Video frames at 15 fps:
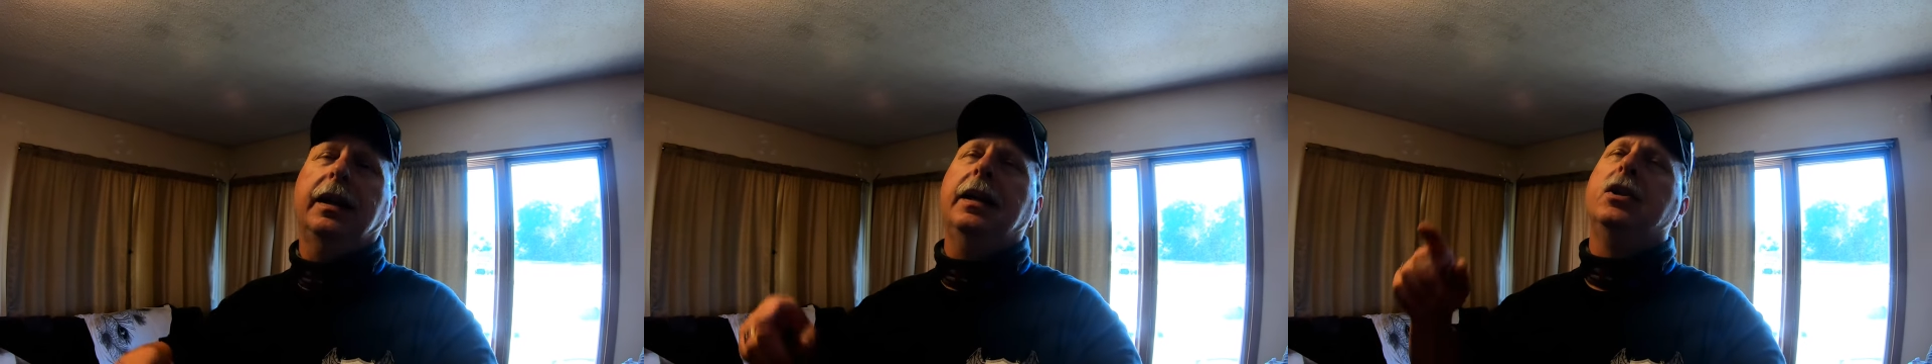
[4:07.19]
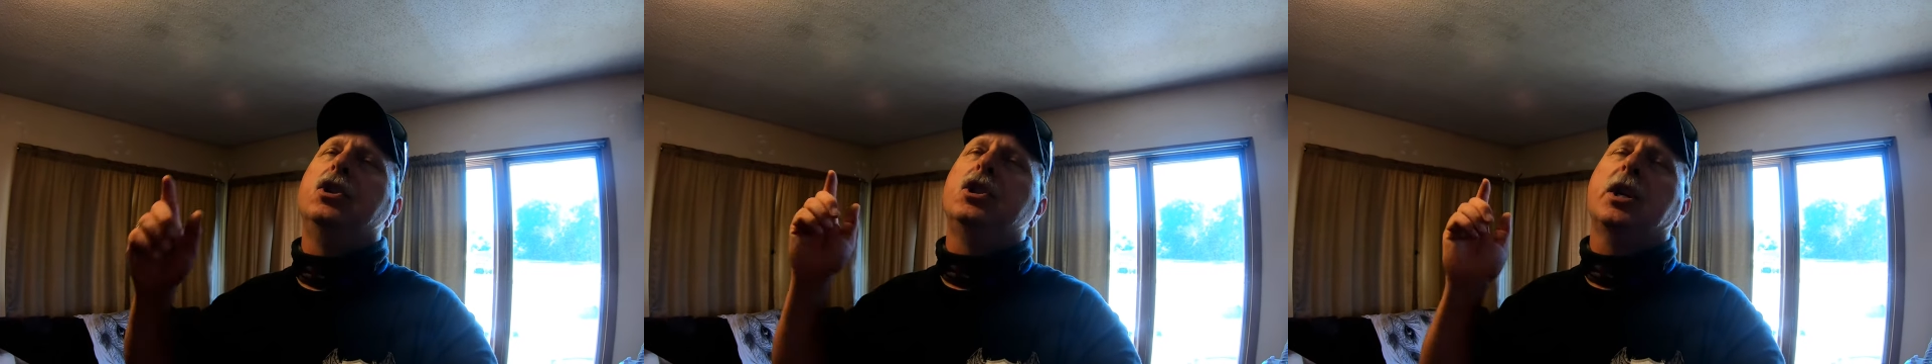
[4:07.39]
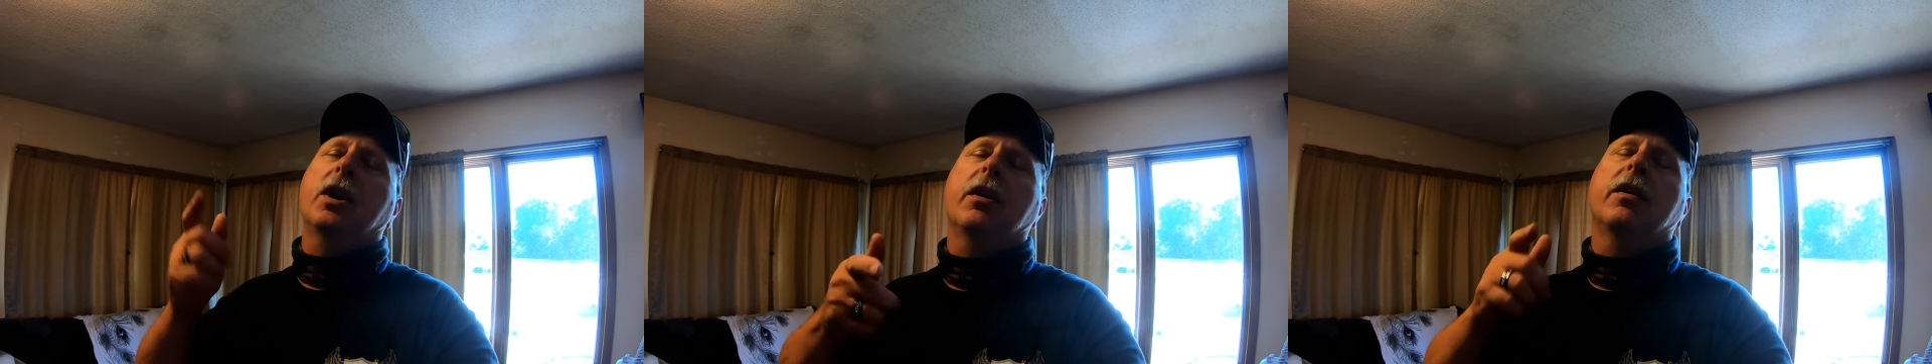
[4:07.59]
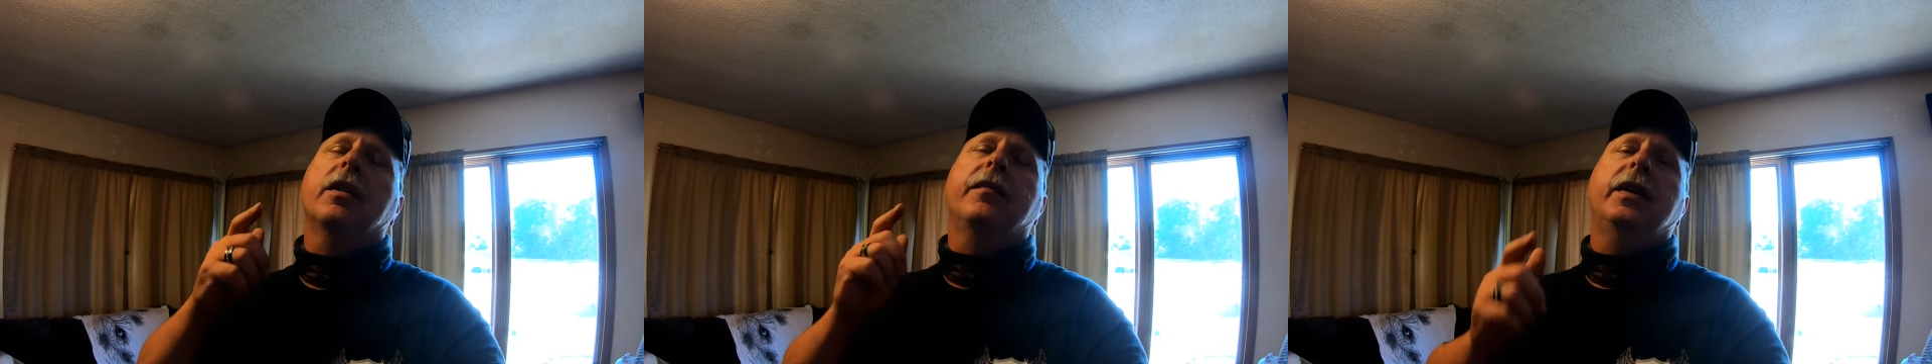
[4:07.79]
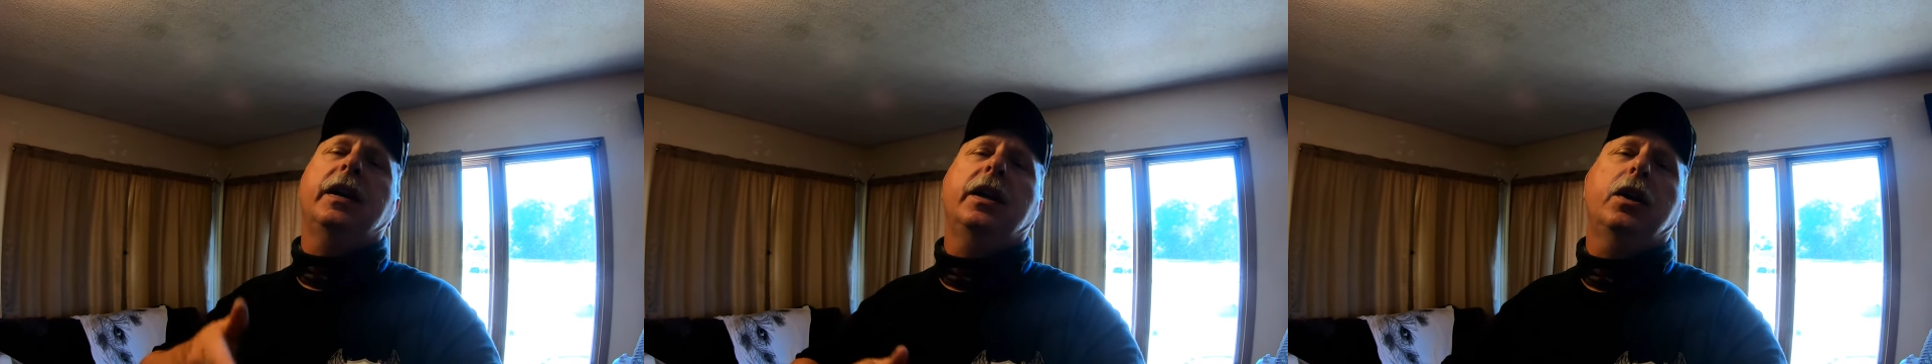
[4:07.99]
and share the
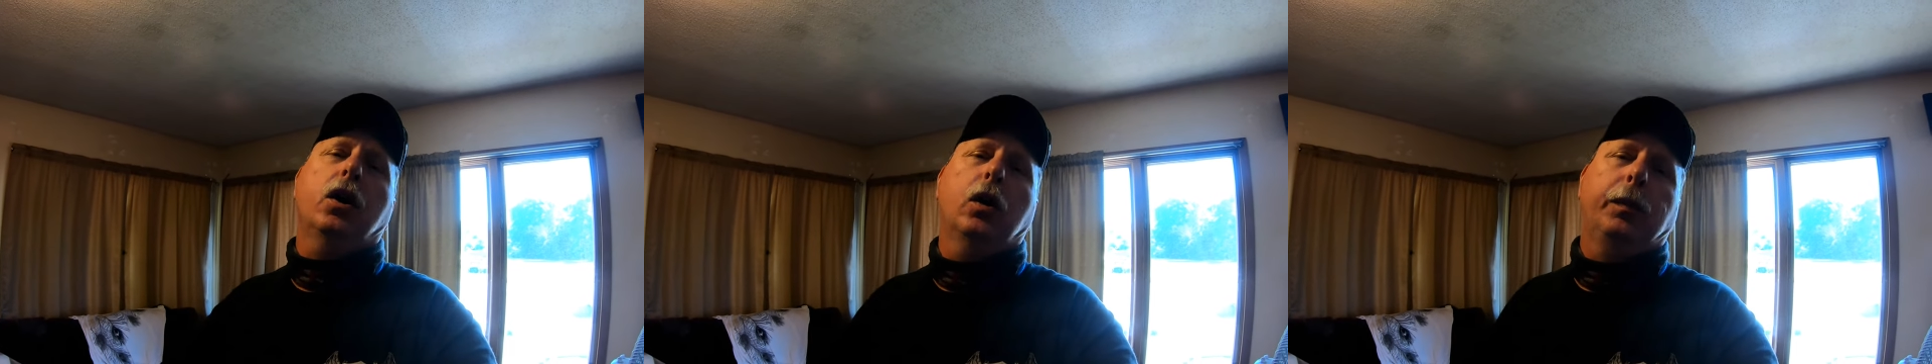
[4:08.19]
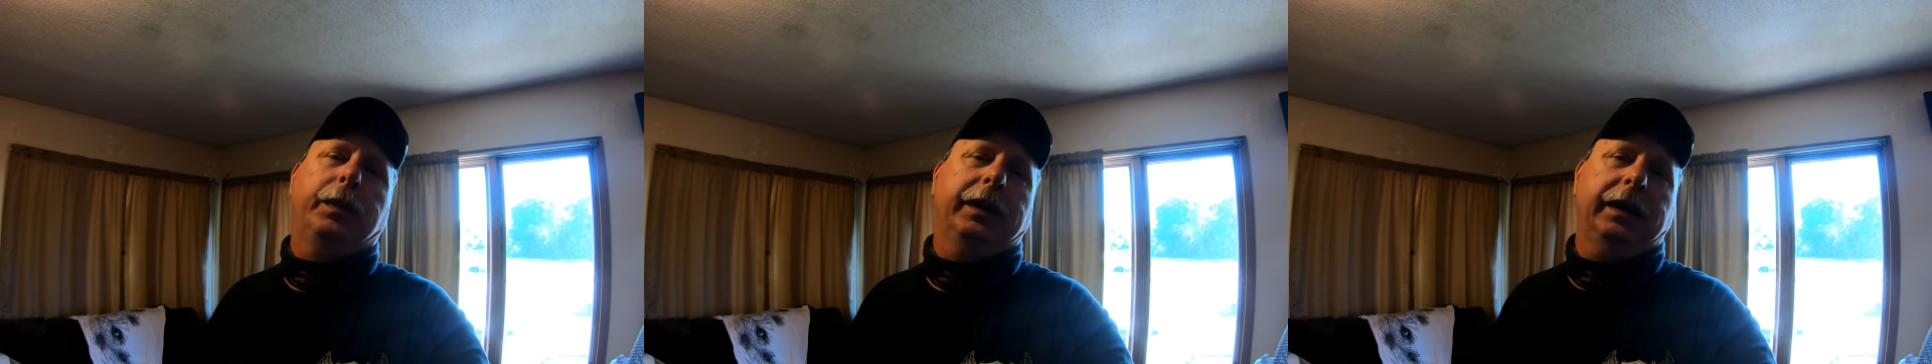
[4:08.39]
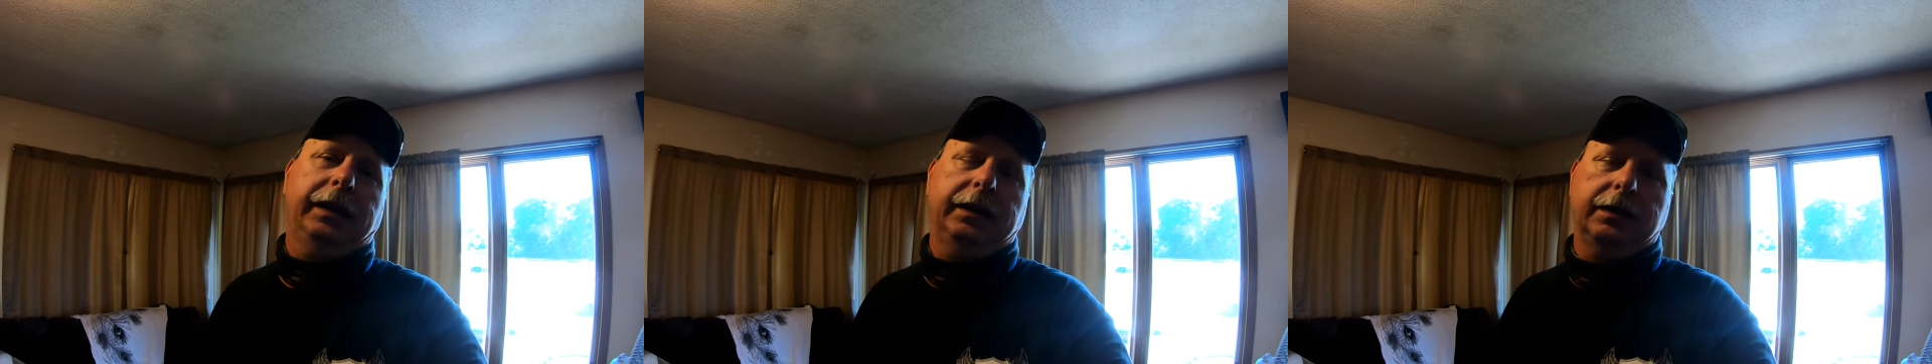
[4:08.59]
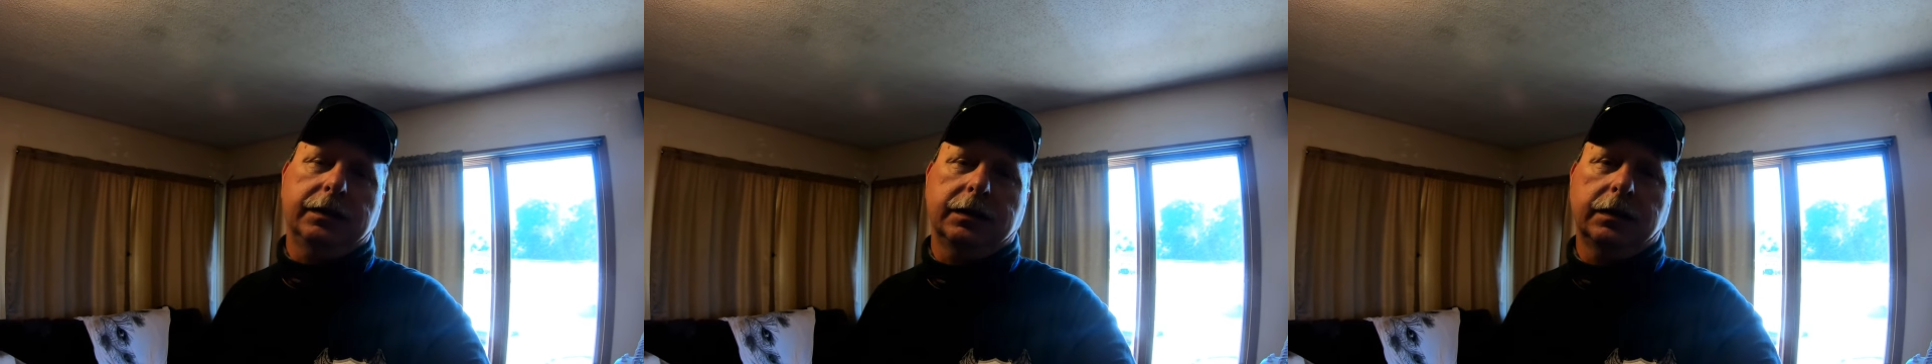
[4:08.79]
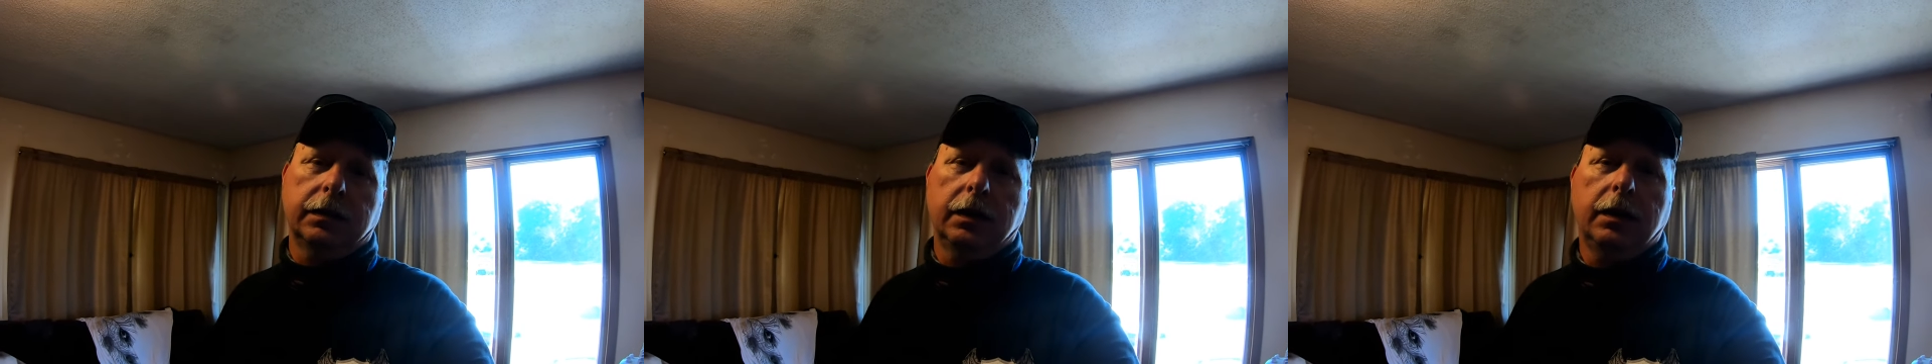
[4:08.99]
video,
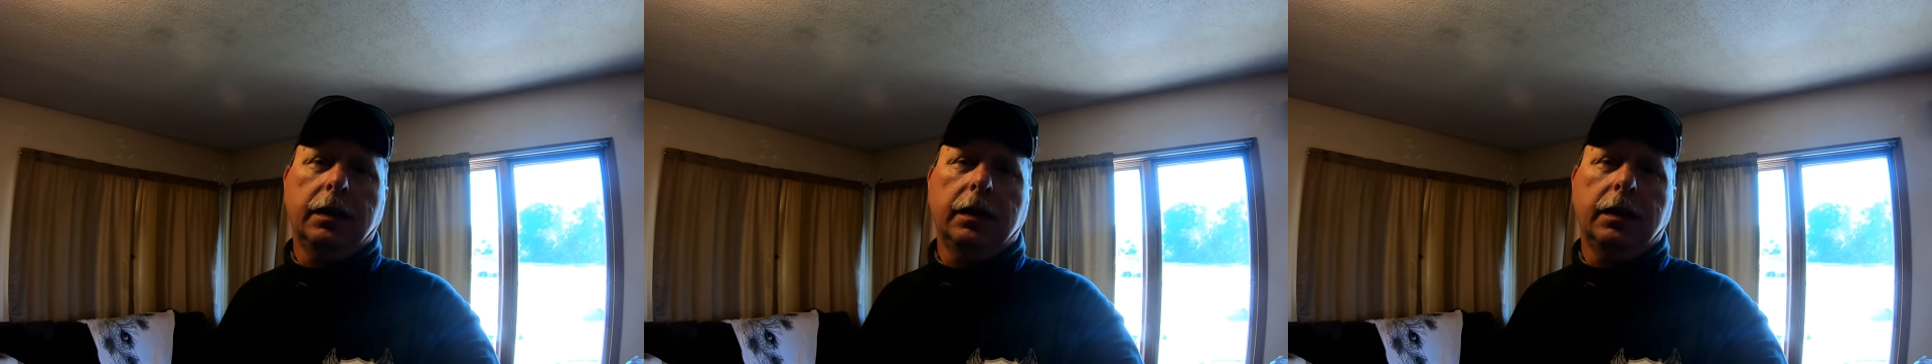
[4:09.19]
please.